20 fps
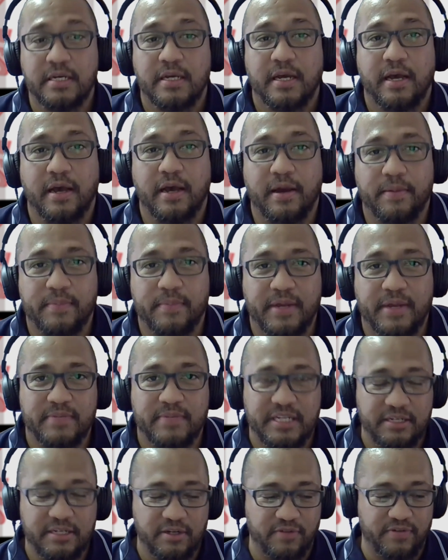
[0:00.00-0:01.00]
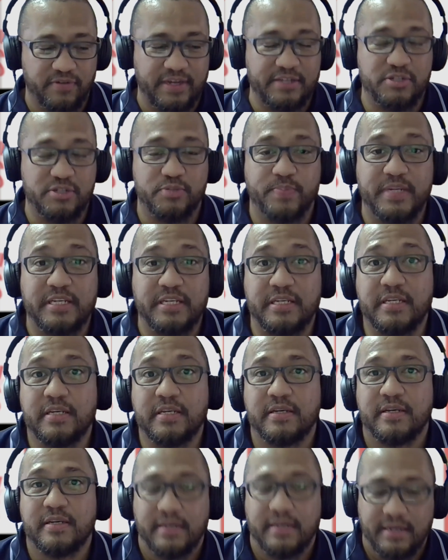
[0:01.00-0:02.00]
MD of HP.
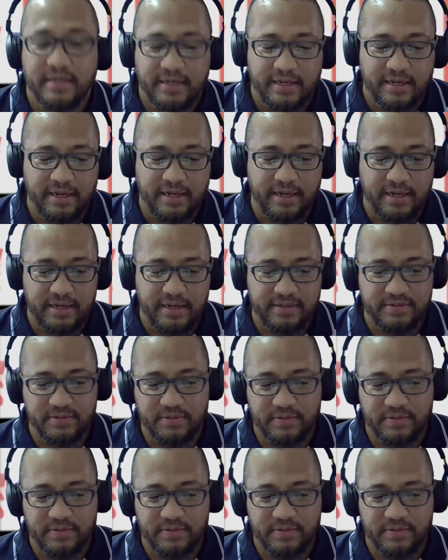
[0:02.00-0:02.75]
Uh,